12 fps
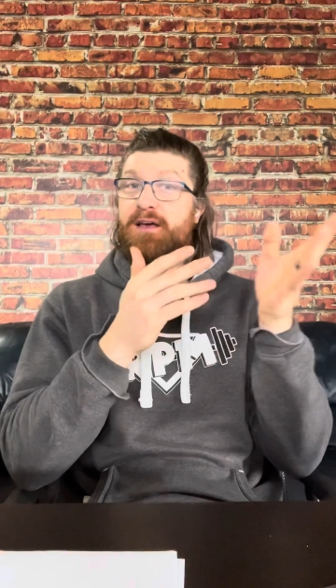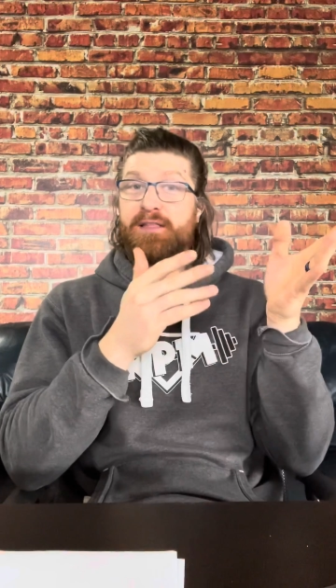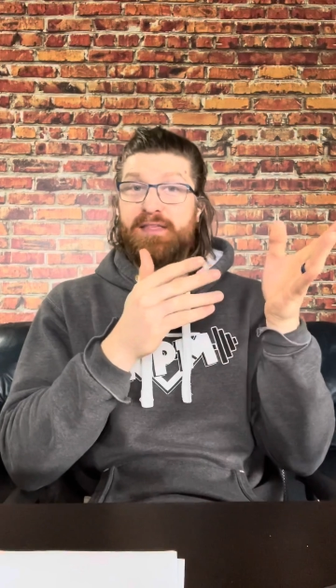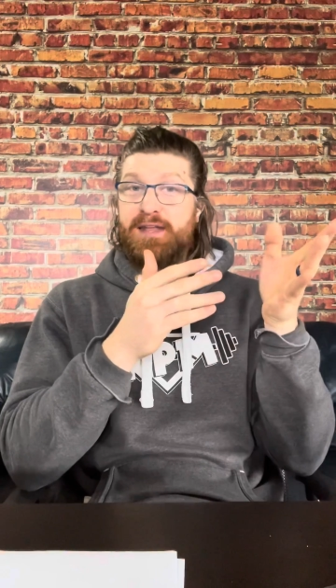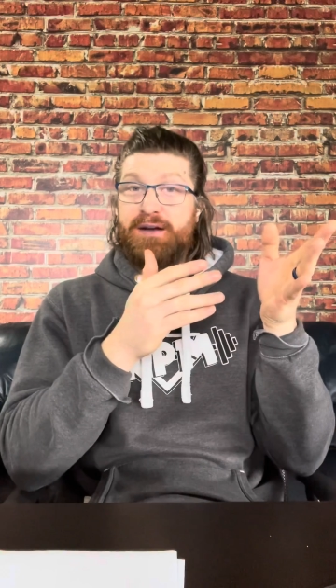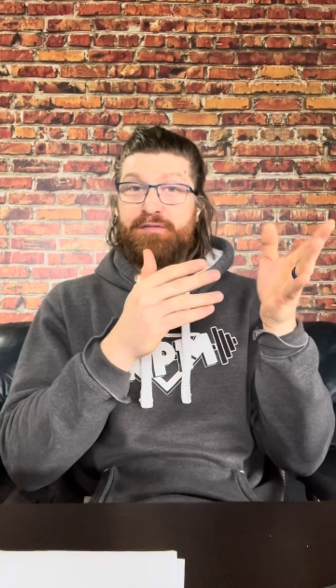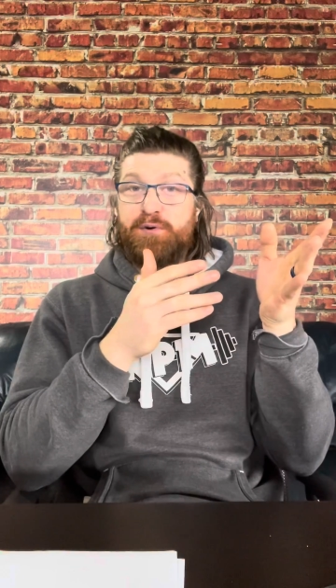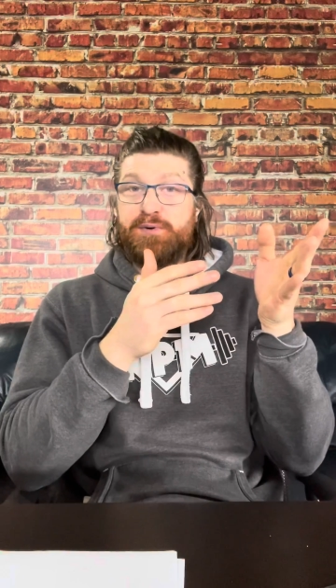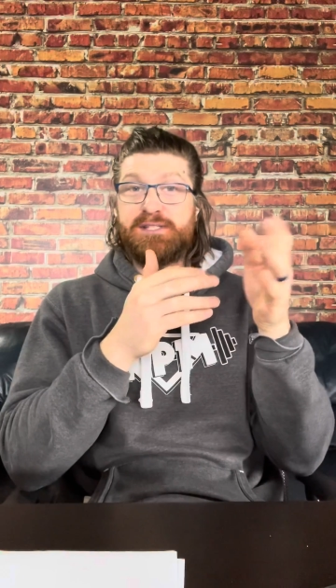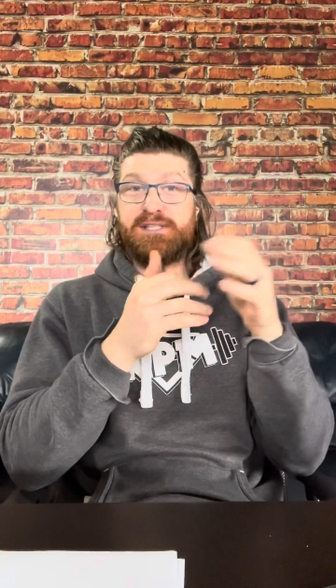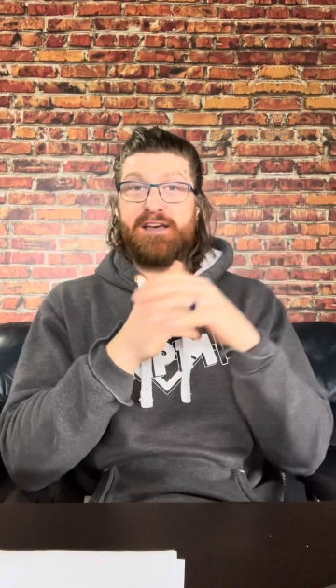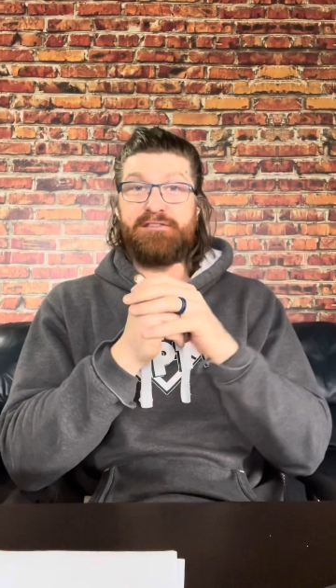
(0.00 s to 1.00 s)
then
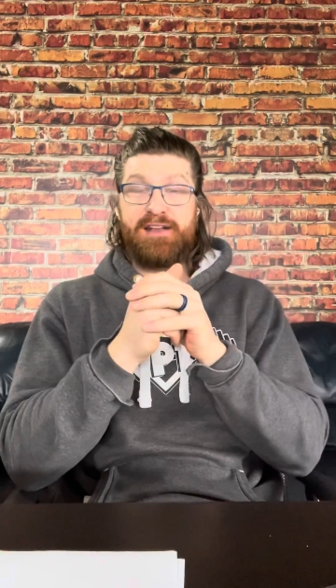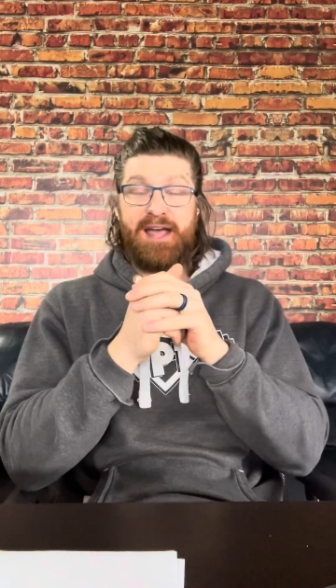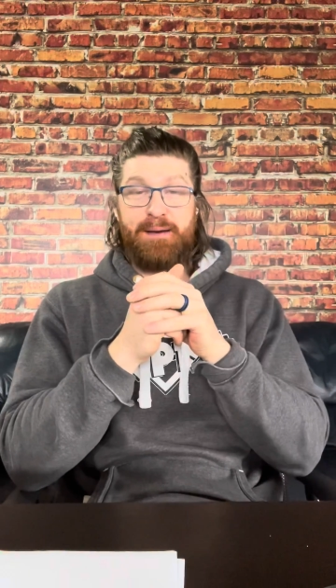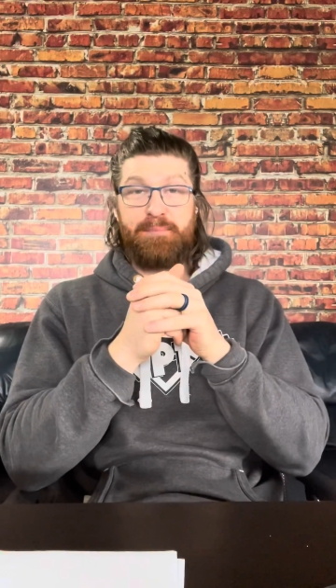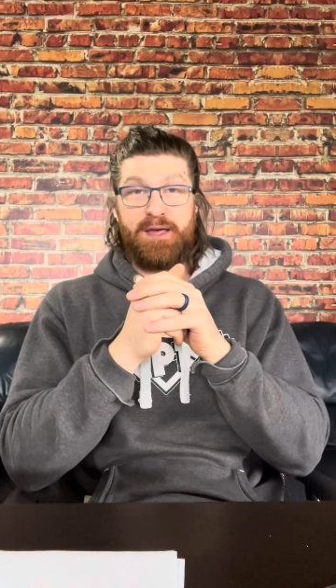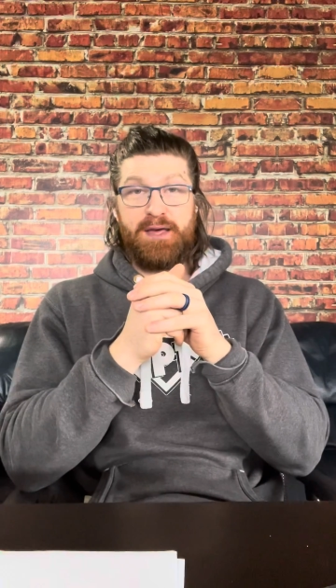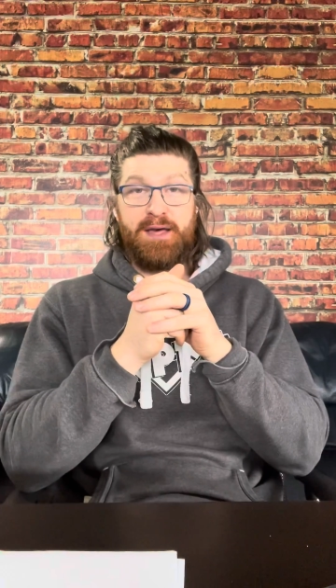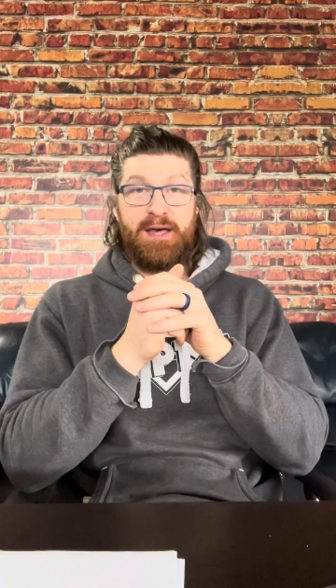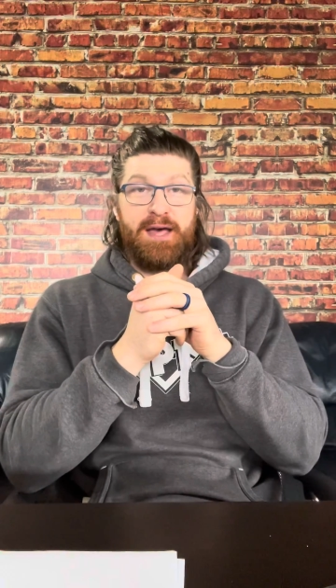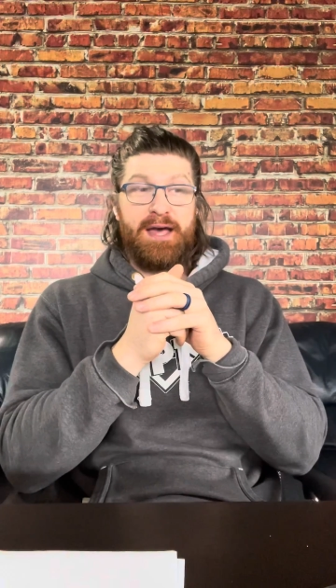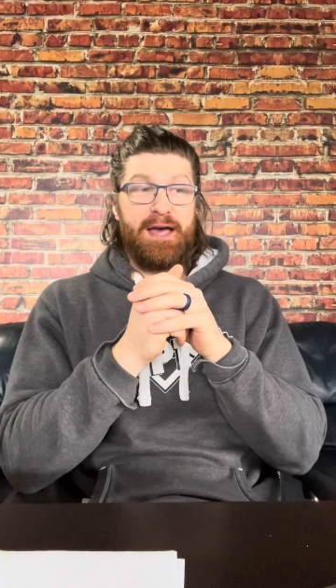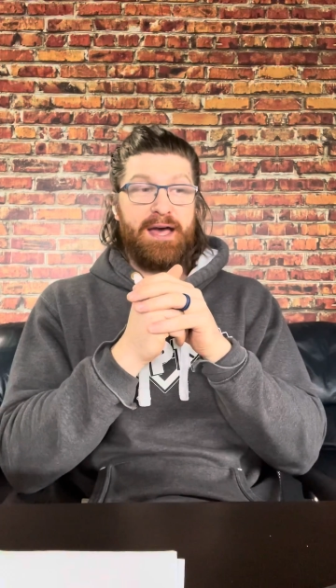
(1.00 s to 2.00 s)
everyone's safe and happy.
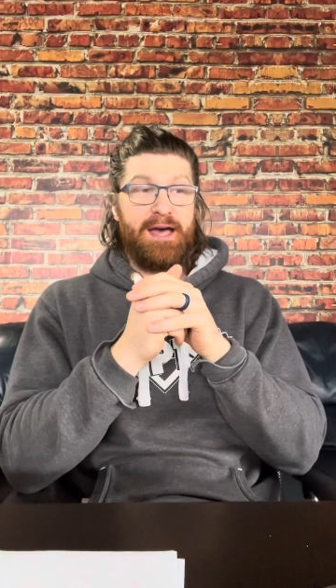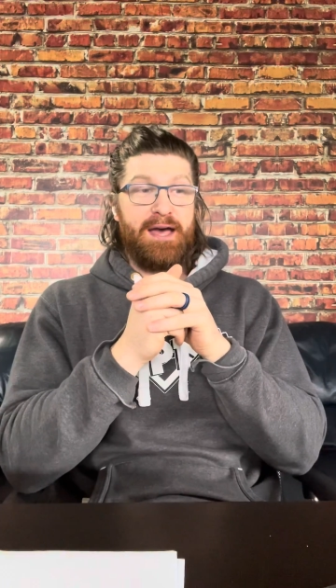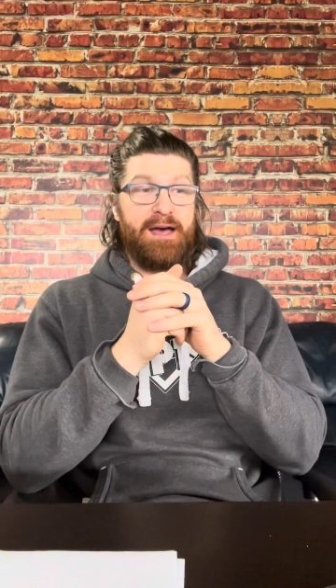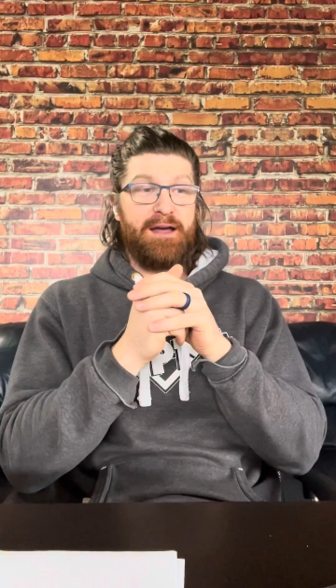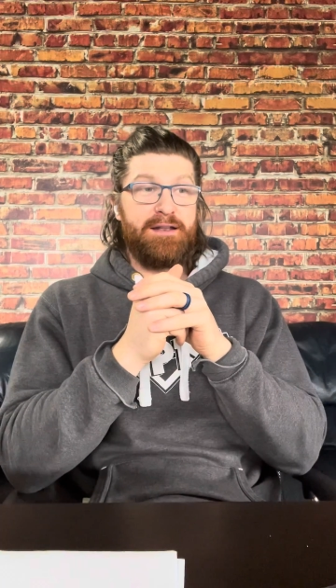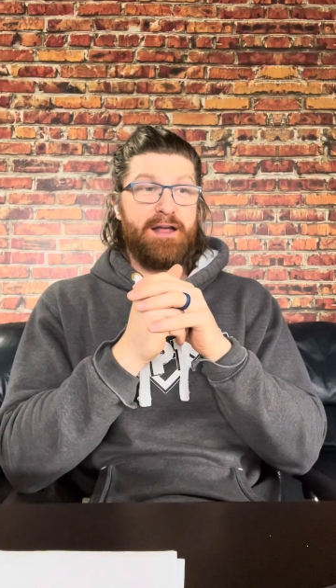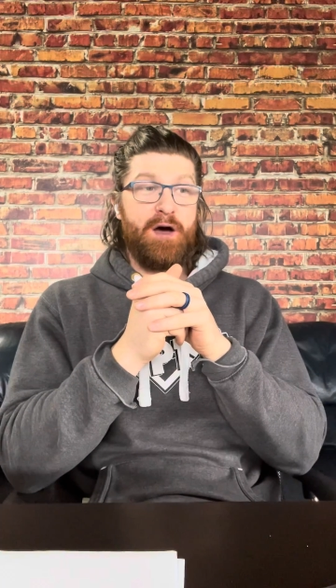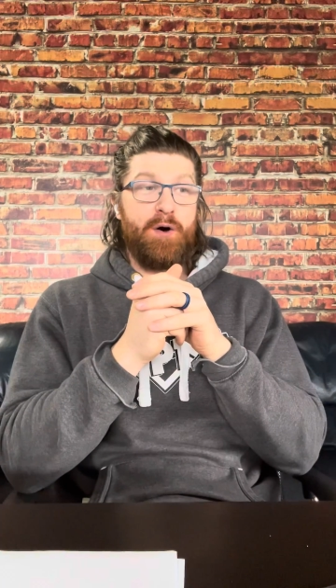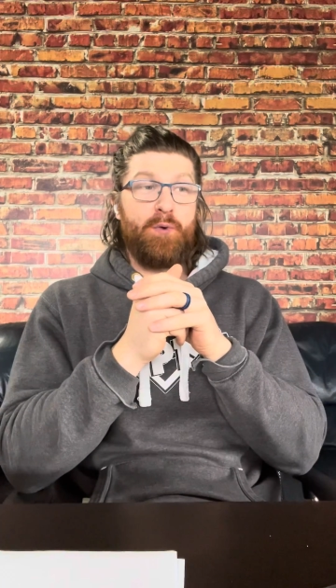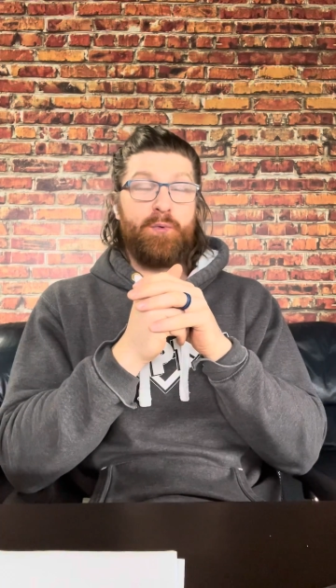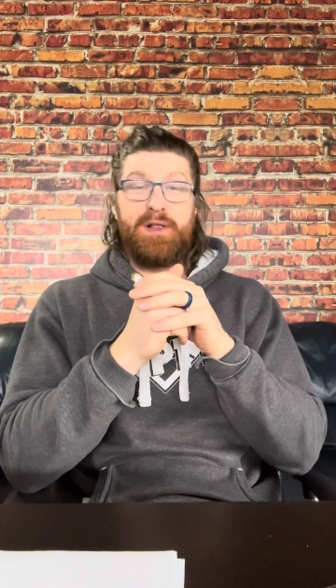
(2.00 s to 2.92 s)
Now,